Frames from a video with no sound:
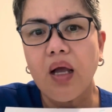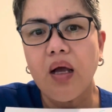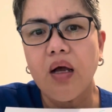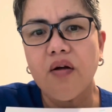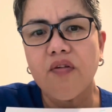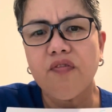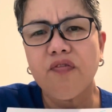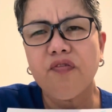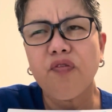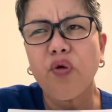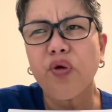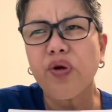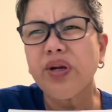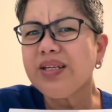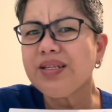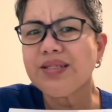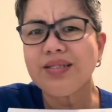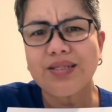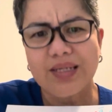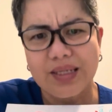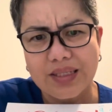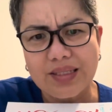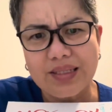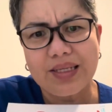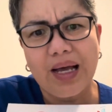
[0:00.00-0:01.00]

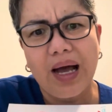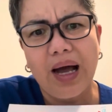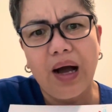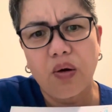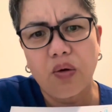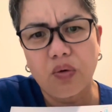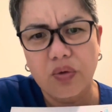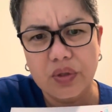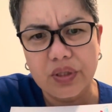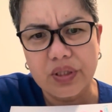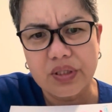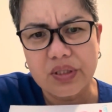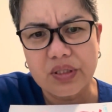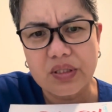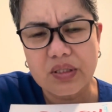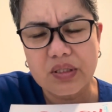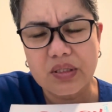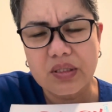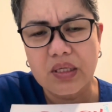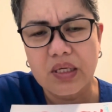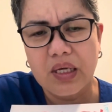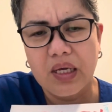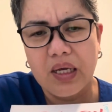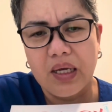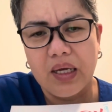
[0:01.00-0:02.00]
46 hours.
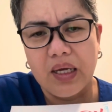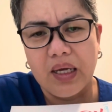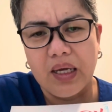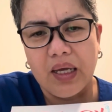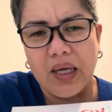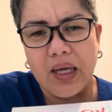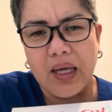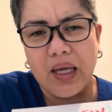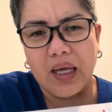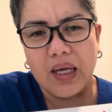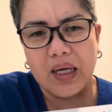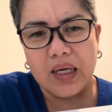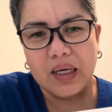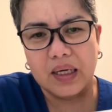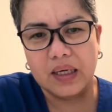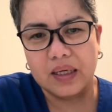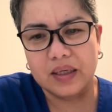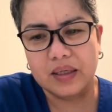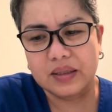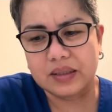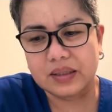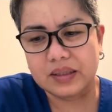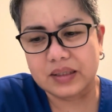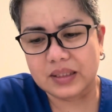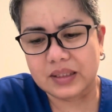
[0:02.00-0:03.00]

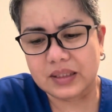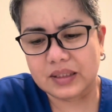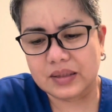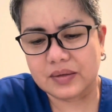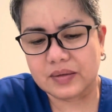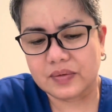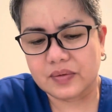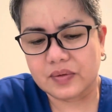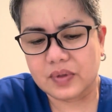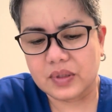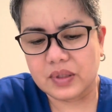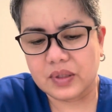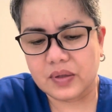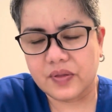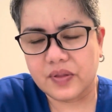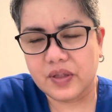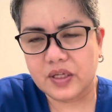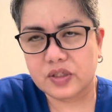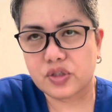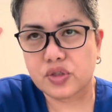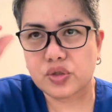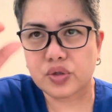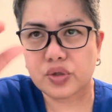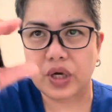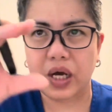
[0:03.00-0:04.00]
The
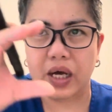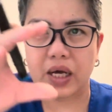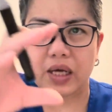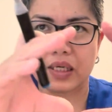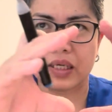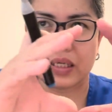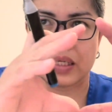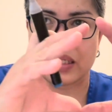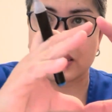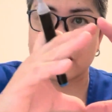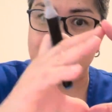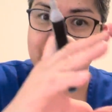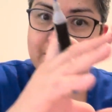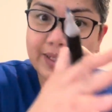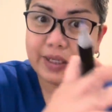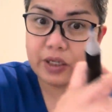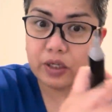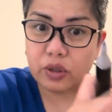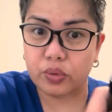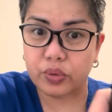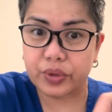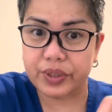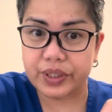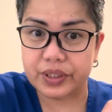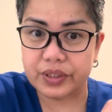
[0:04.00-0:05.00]
drug is
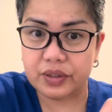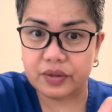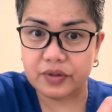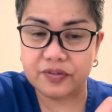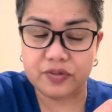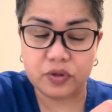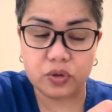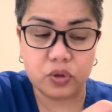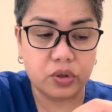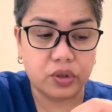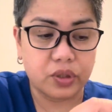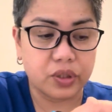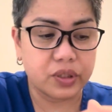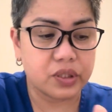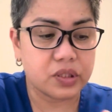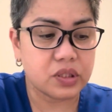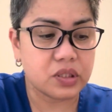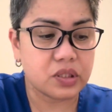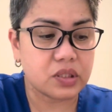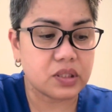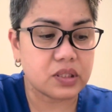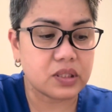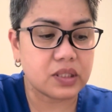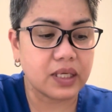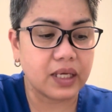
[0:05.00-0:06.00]
liquid, of
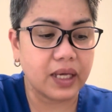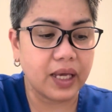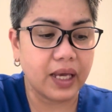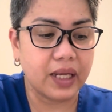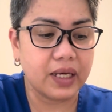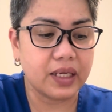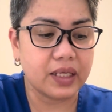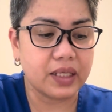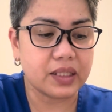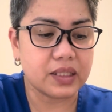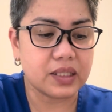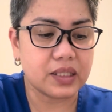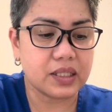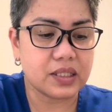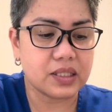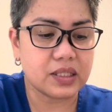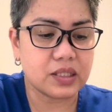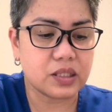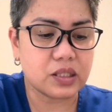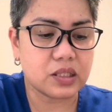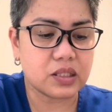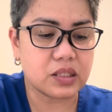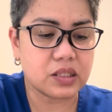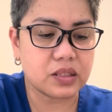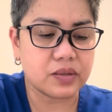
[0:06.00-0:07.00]
course, and it
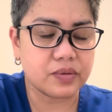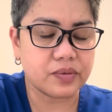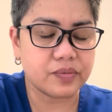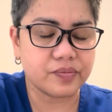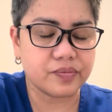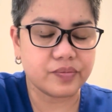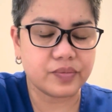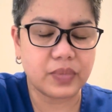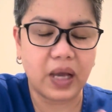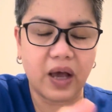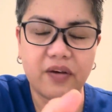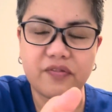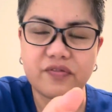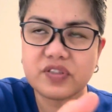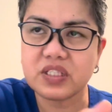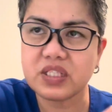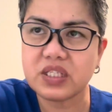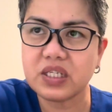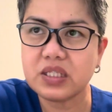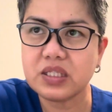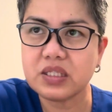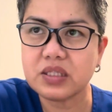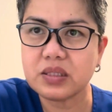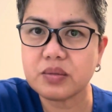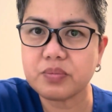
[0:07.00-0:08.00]
is, I've
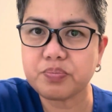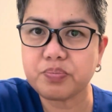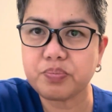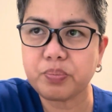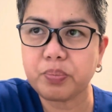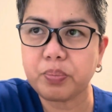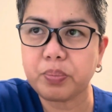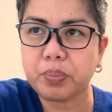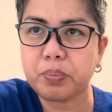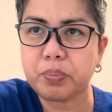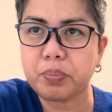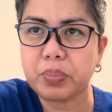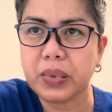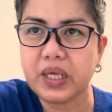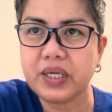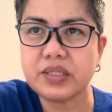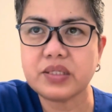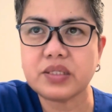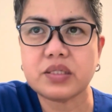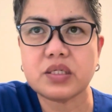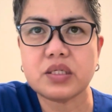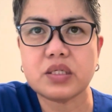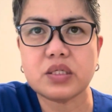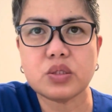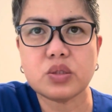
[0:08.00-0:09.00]
seen
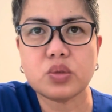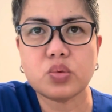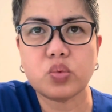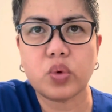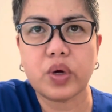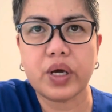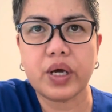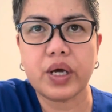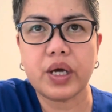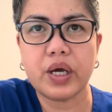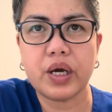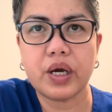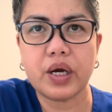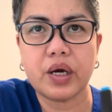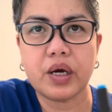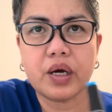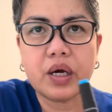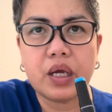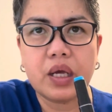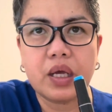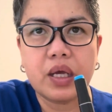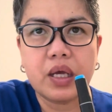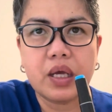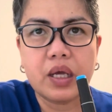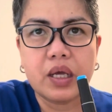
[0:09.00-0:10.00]
places where
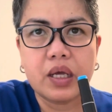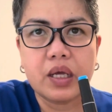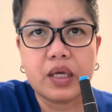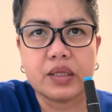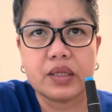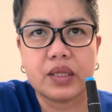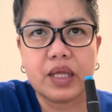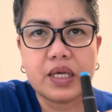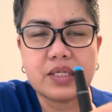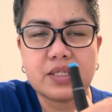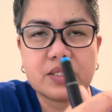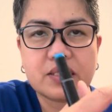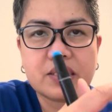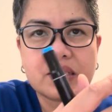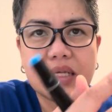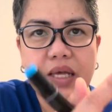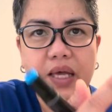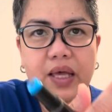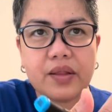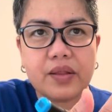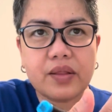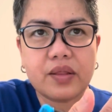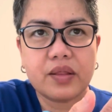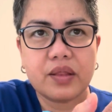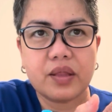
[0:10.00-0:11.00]
they
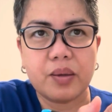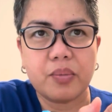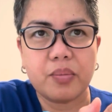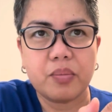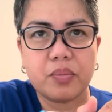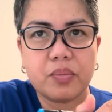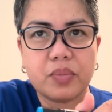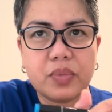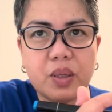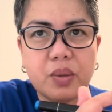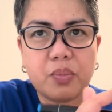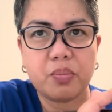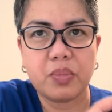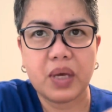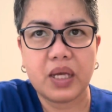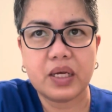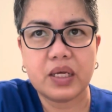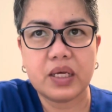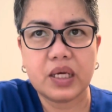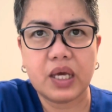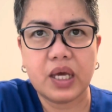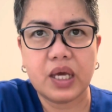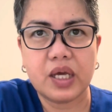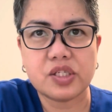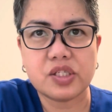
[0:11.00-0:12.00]
send the
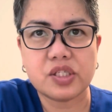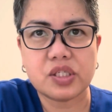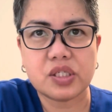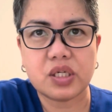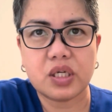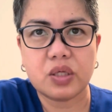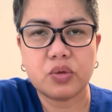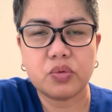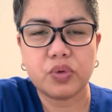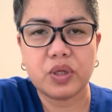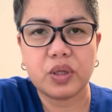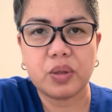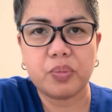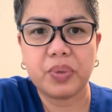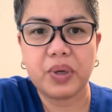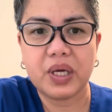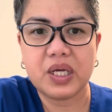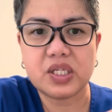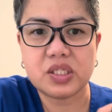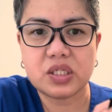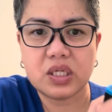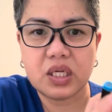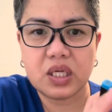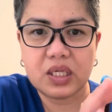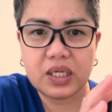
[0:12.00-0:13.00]
medication with a
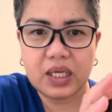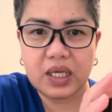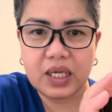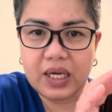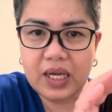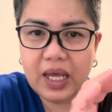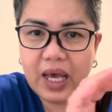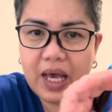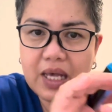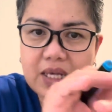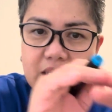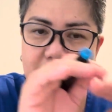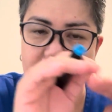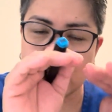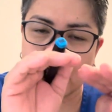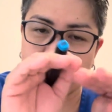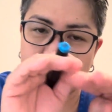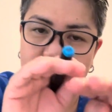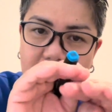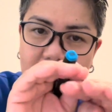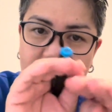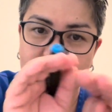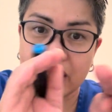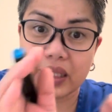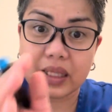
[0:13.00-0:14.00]
patient in
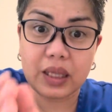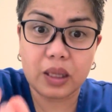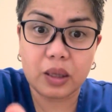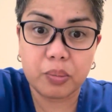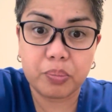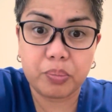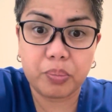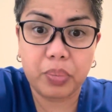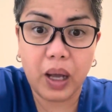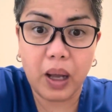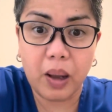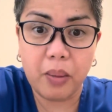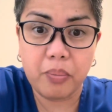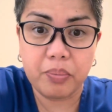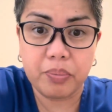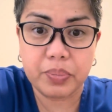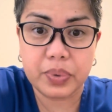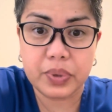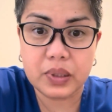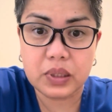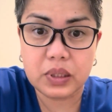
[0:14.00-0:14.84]
a little pump,